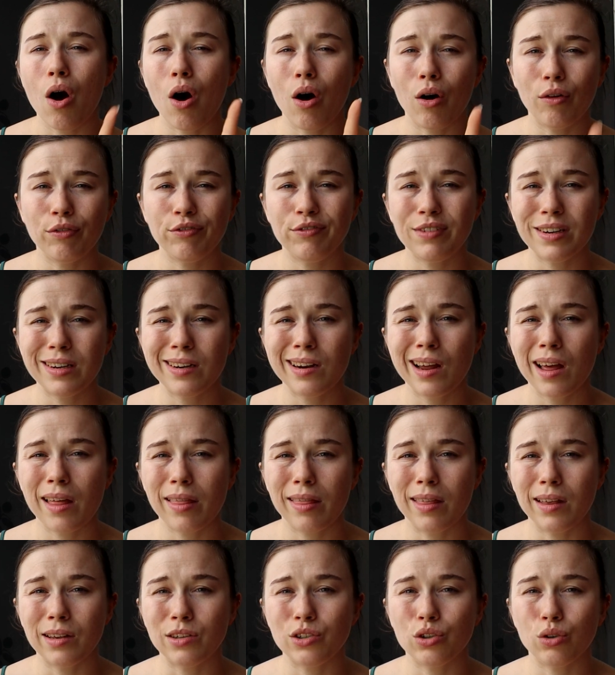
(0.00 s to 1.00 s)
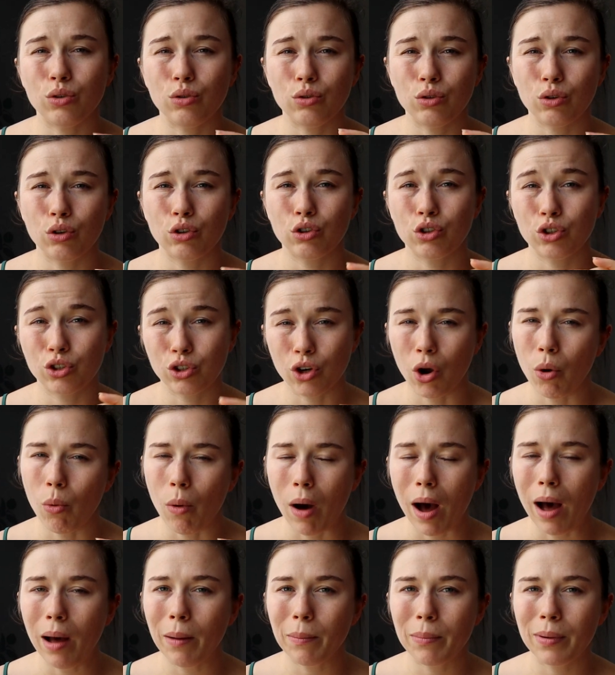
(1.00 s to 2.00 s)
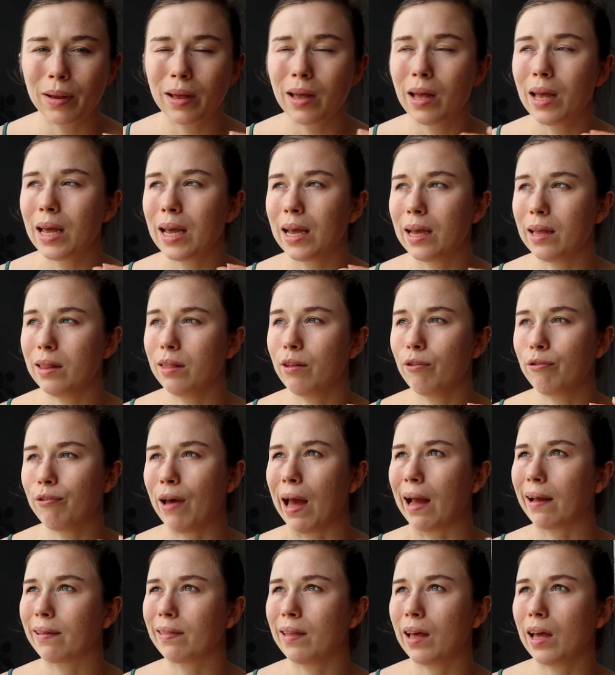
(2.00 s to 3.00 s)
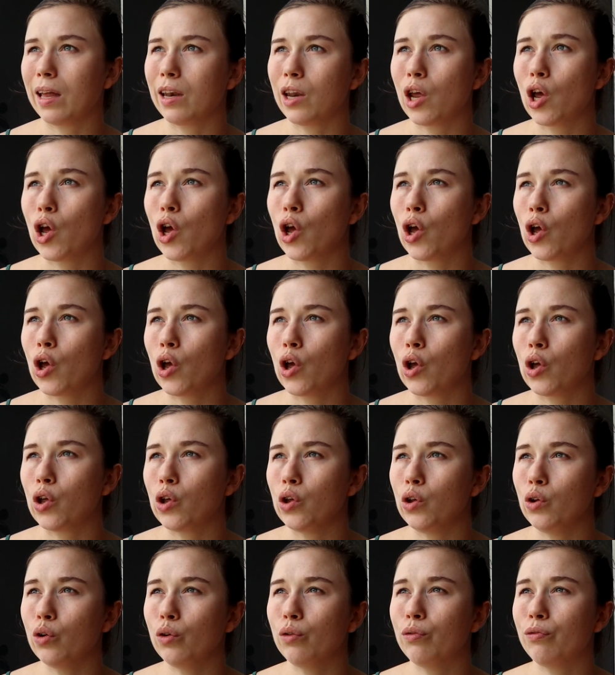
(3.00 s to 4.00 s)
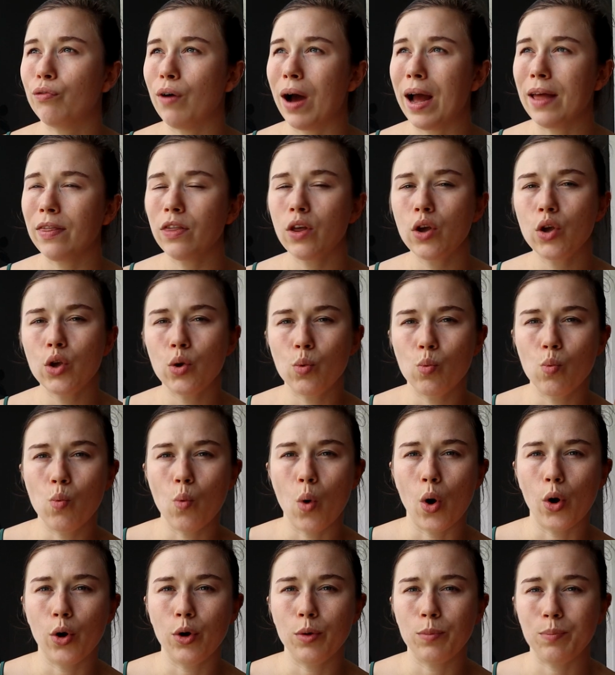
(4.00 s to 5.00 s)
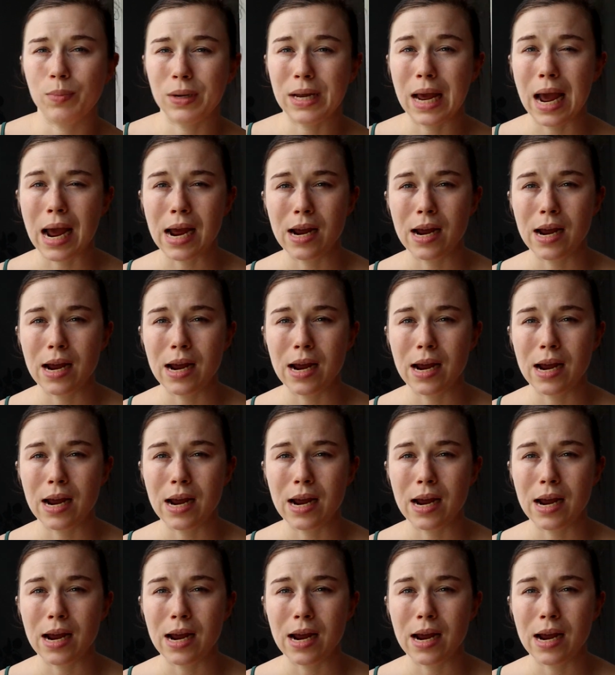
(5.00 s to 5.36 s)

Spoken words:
Often this will show up in the fact that you'll find that you won't be